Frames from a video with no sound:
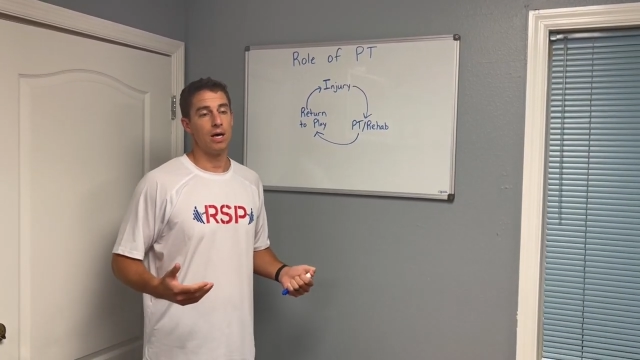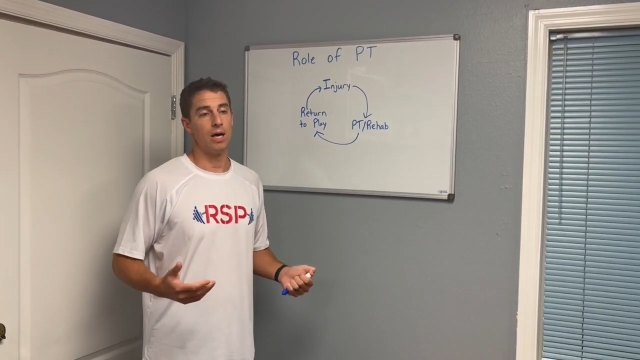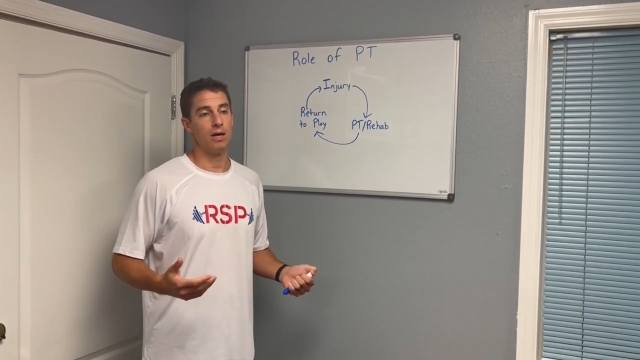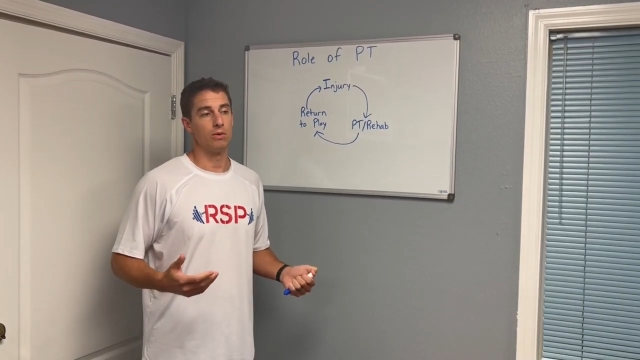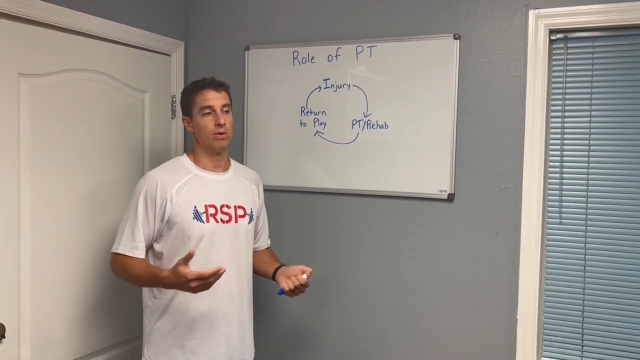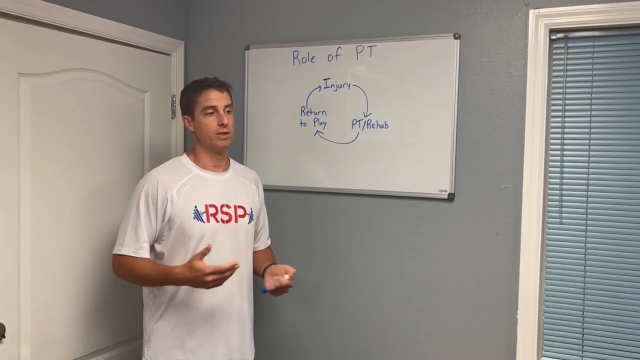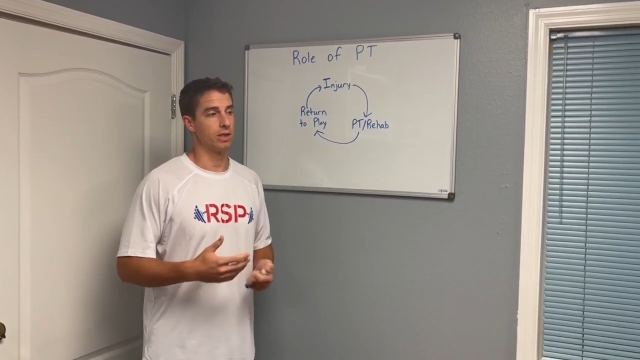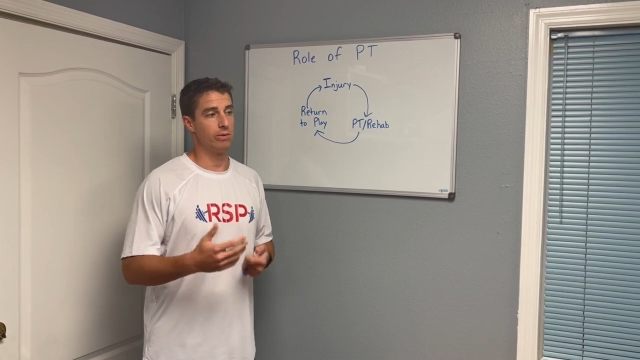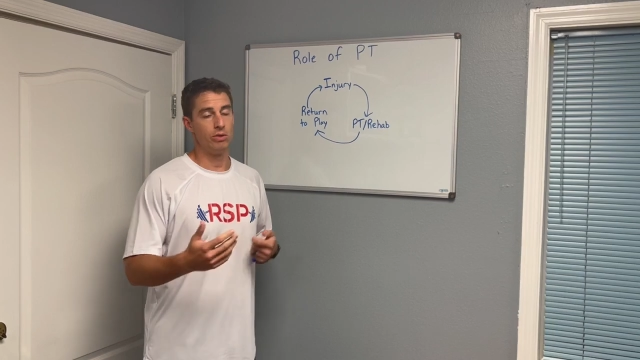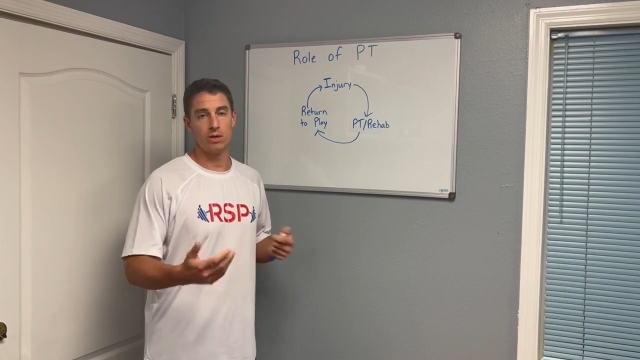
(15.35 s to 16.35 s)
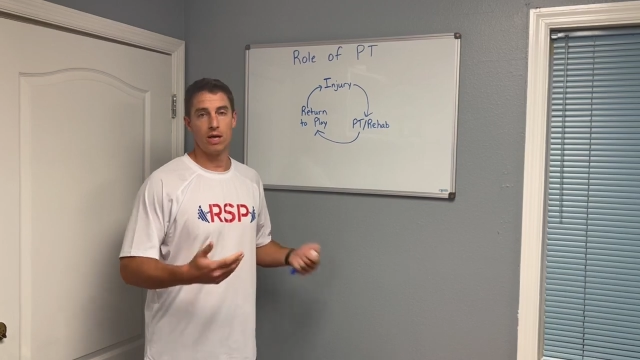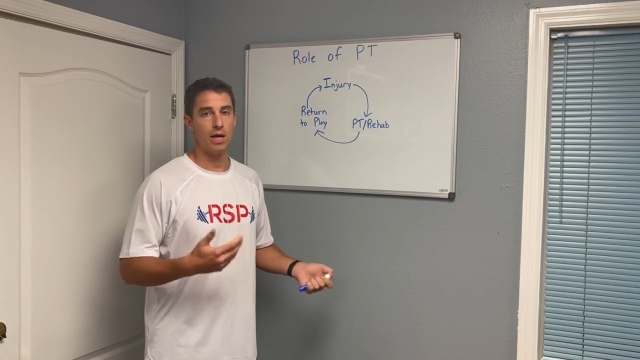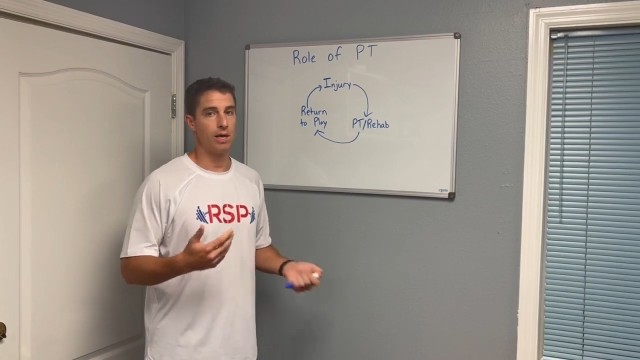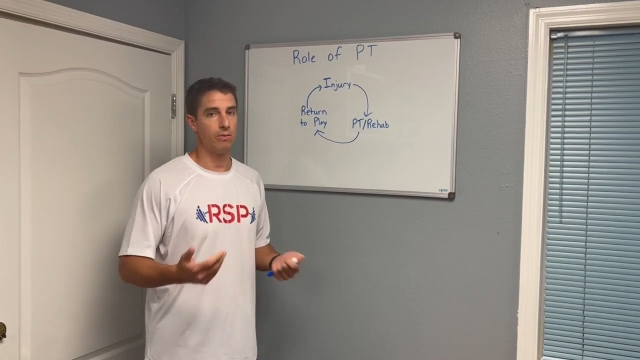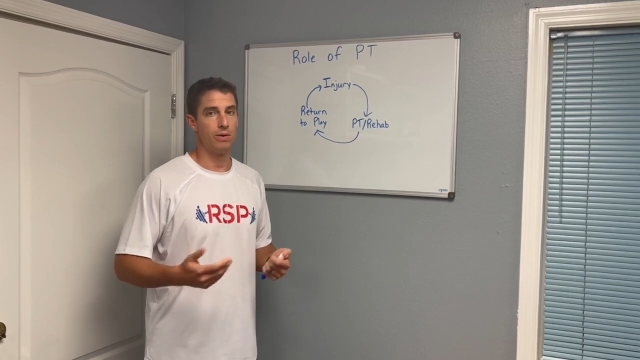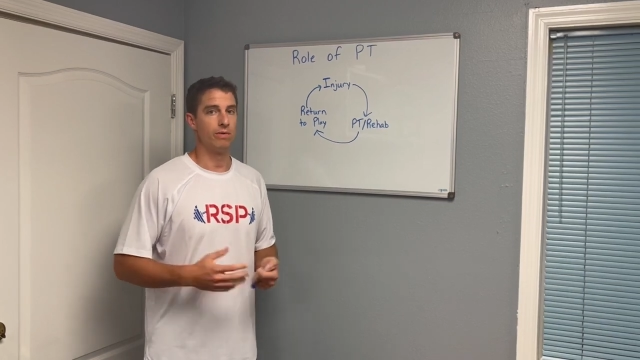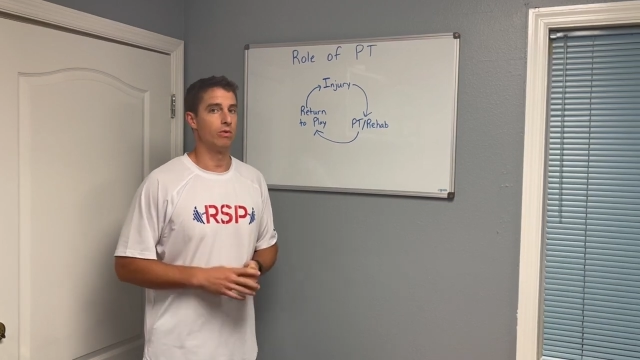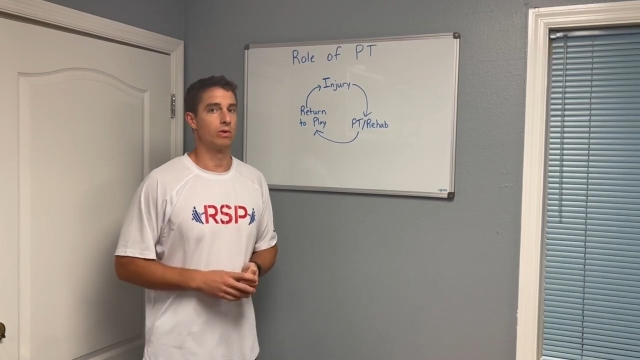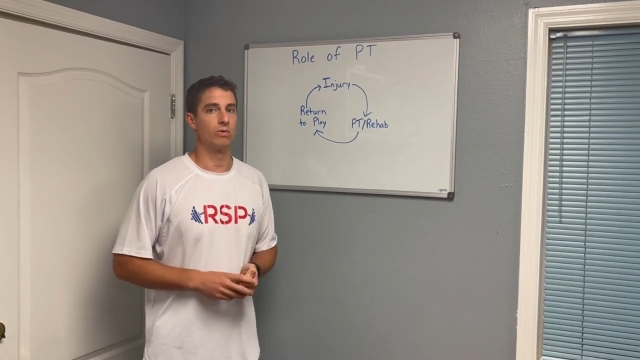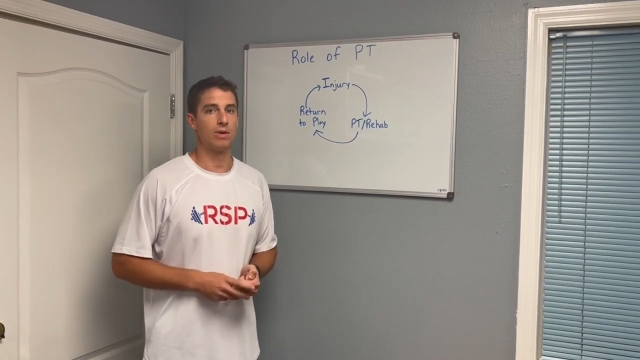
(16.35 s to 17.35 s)
The ones that communicate, and we've
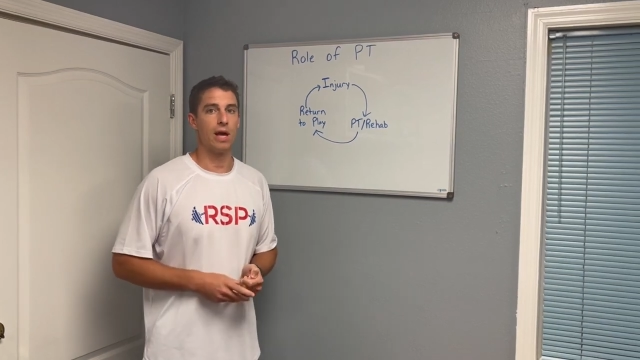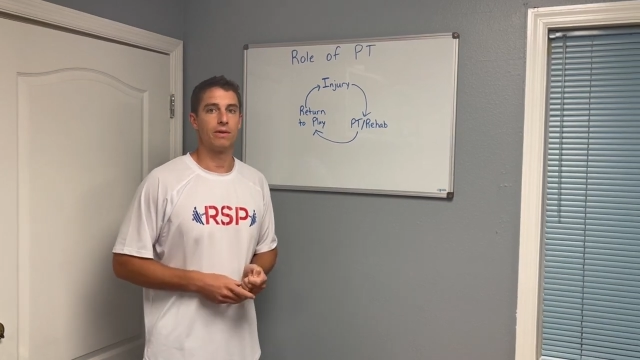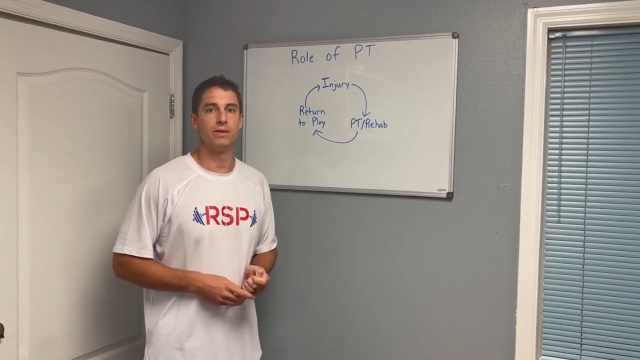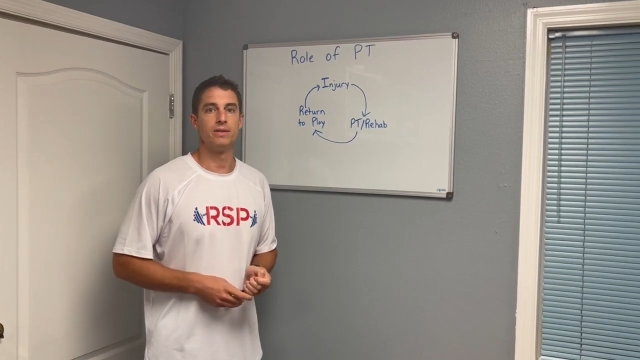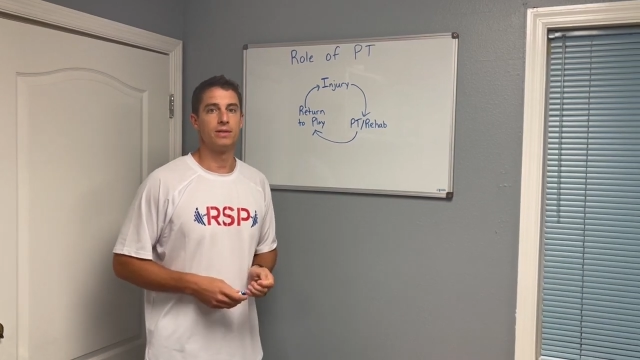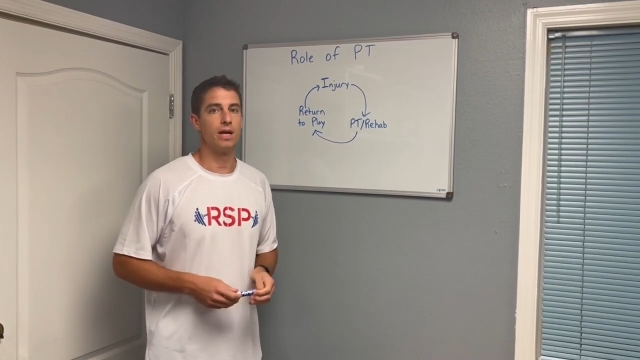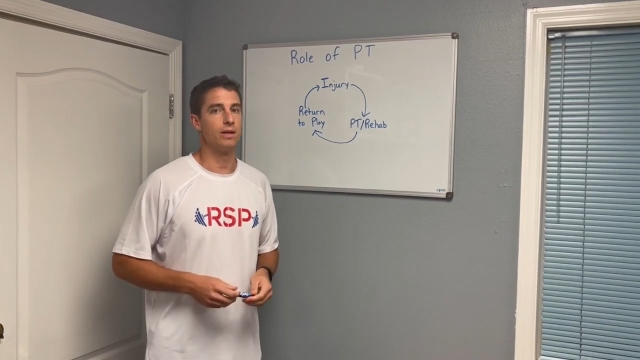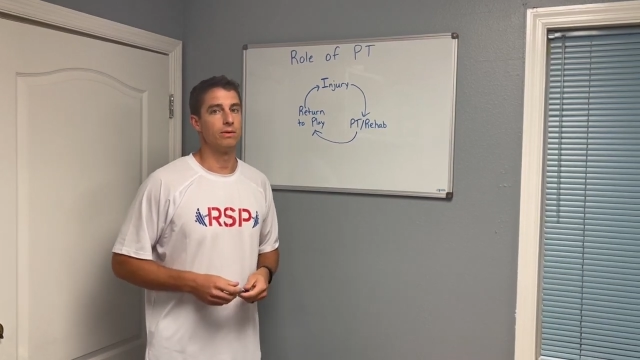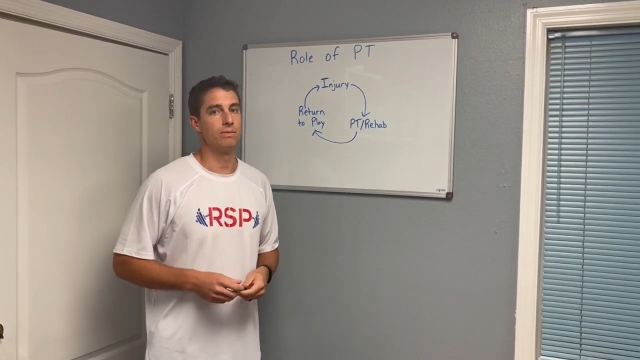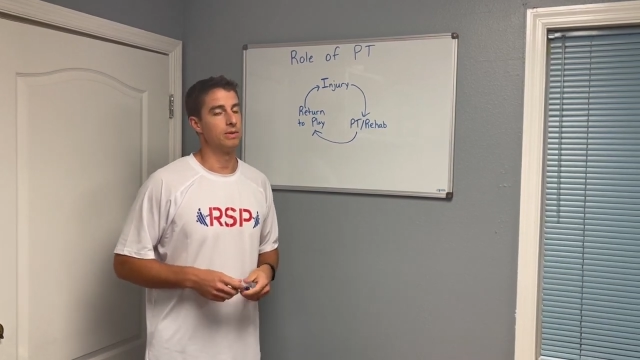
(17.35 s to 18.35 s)
worked with athletes together,